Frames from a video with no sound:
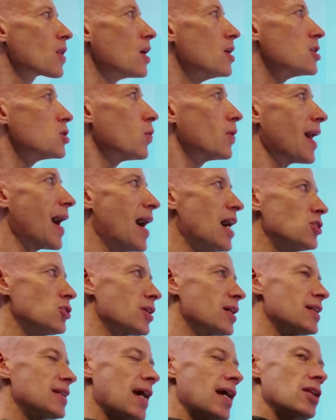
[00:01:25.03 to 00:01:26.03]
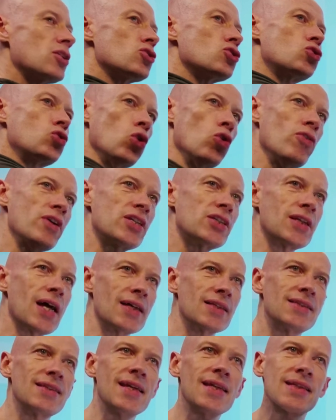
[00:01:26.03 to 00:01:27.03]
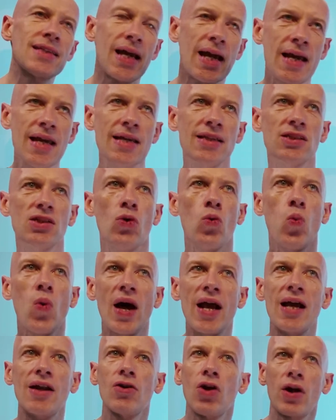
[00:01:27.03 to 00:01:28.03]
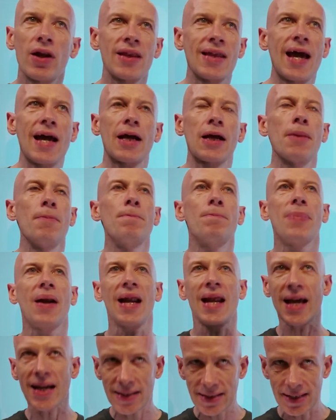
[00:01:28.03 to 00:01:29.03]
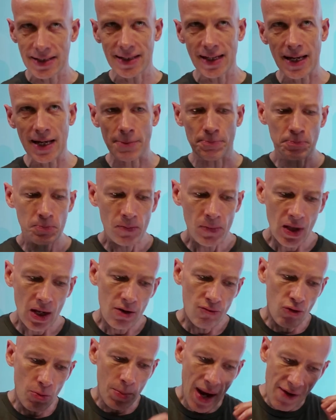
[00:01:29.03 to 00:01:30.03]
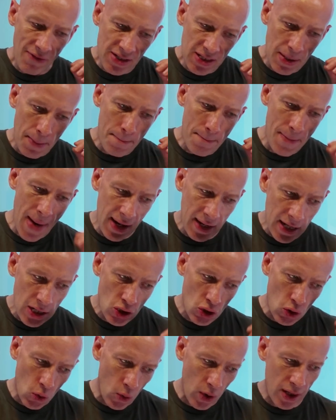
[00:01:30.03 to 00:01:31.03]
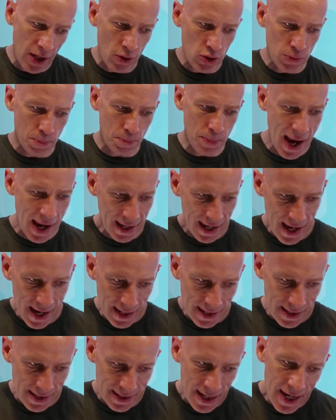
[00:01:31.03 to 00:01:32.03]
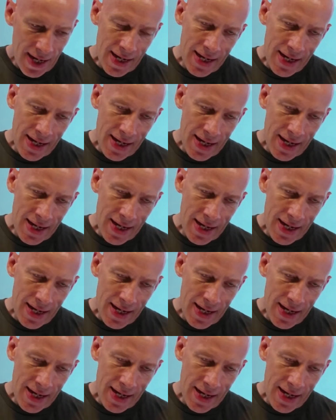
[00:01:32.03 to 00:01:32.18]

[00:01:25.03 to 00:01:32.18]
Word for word: So what Azure Container Storage does is it takes away a lot of that complexity from having to manage all of those backends.